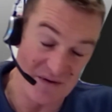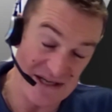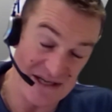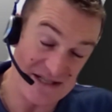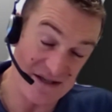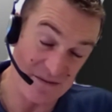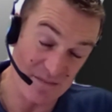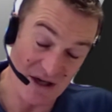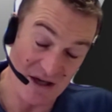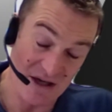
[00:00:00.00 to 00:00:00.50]

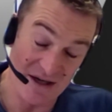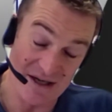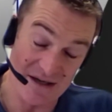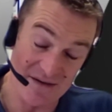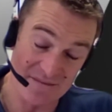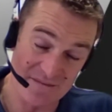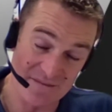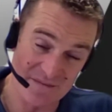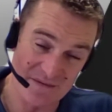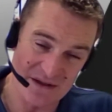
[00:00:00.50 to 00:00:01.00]
supplier,
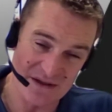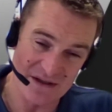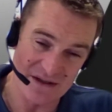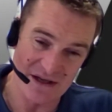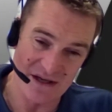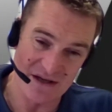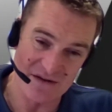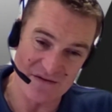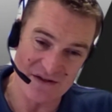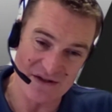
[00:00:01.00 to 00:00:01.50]
you
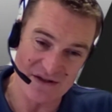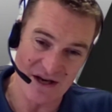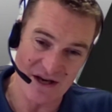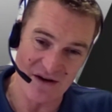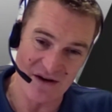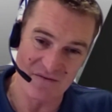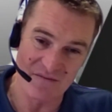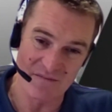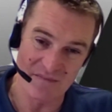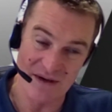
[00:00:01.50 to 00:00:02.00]
know,
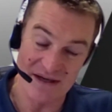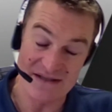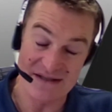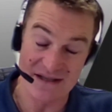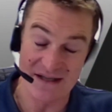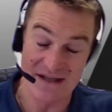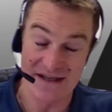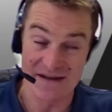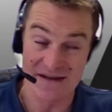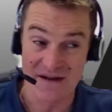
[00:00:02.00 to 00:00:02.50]
so
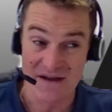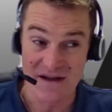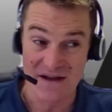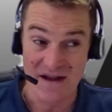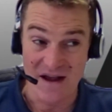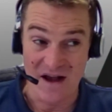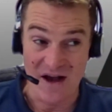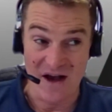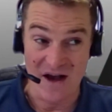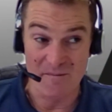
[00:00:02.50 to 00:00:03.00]
basically
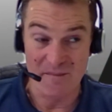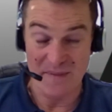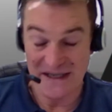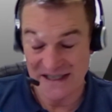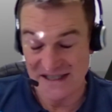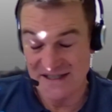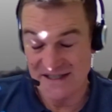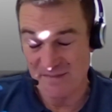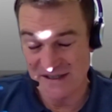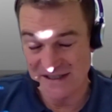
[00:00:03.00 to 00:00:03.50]
our
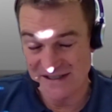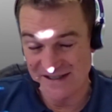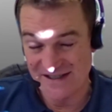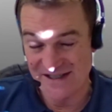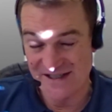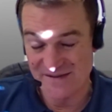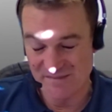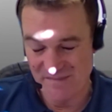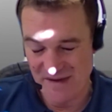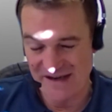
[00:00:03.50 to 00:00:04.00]
biggest
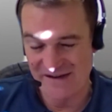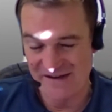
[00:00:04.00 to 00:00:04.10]
business is